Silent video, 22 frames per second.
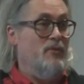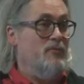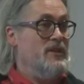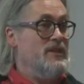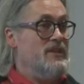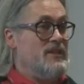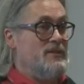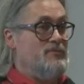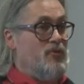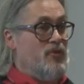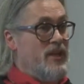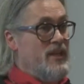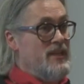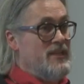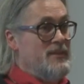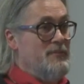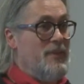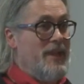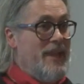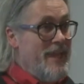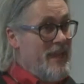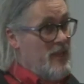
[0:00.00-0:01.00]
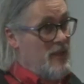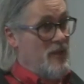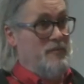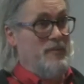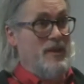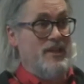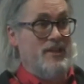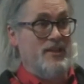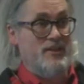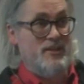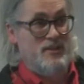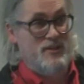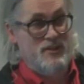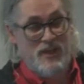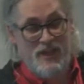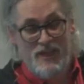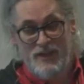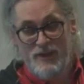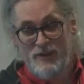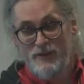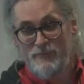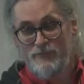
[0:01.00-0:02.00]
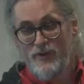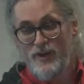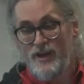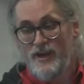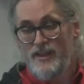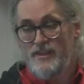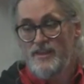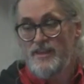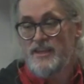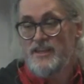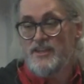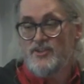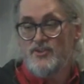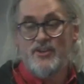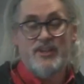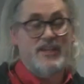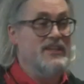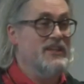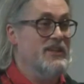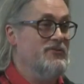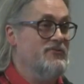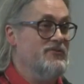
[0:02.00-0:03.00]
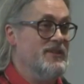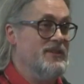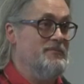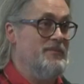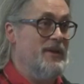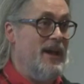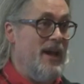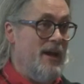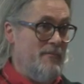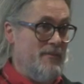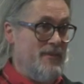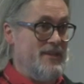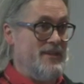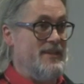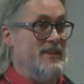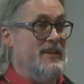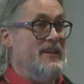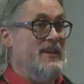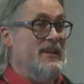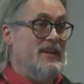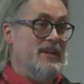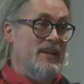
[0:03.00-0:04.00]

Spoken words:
We just brought in some legal opinions via the Attorney General's Department,